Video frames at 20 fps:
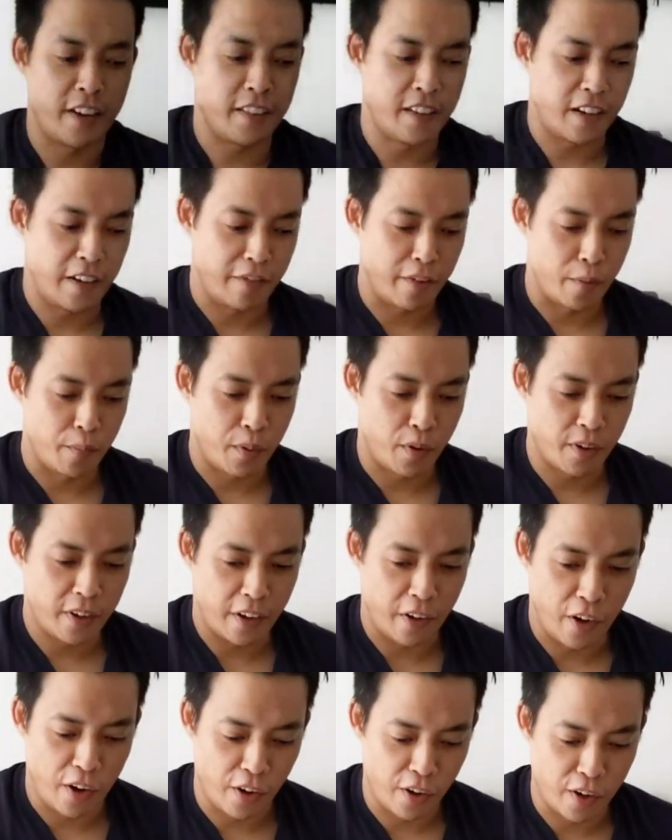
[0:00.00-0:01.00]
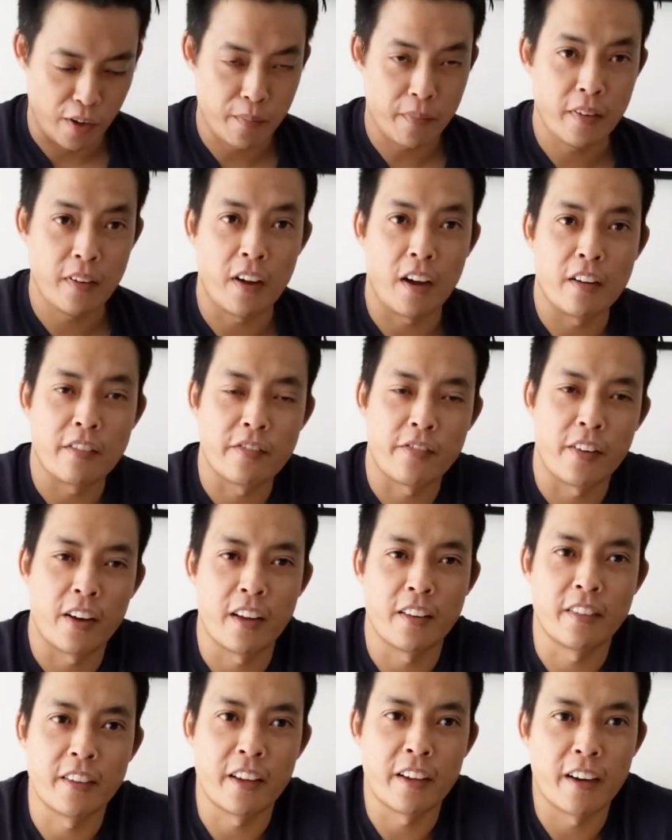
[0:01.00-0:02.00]
that if you're bored at home, I
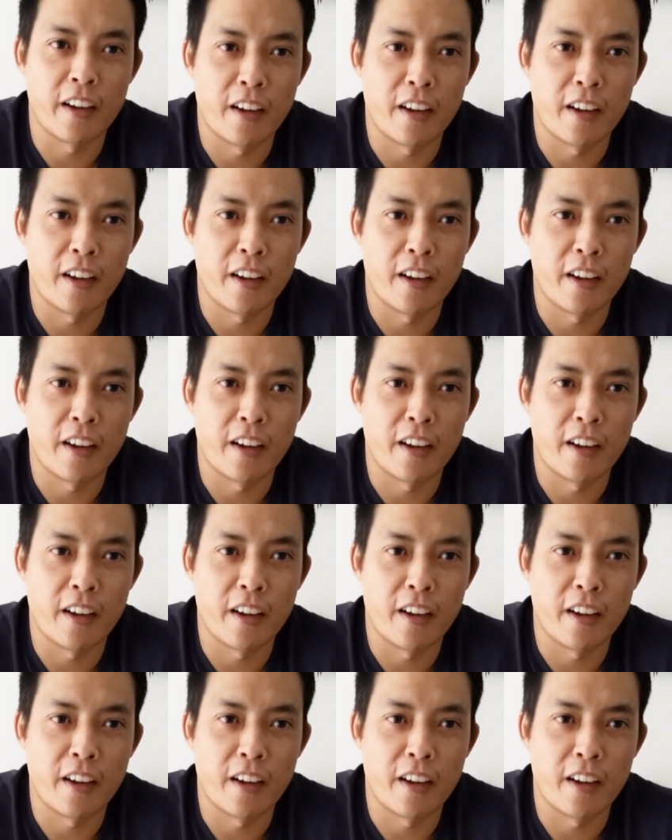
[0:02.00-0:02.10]
find that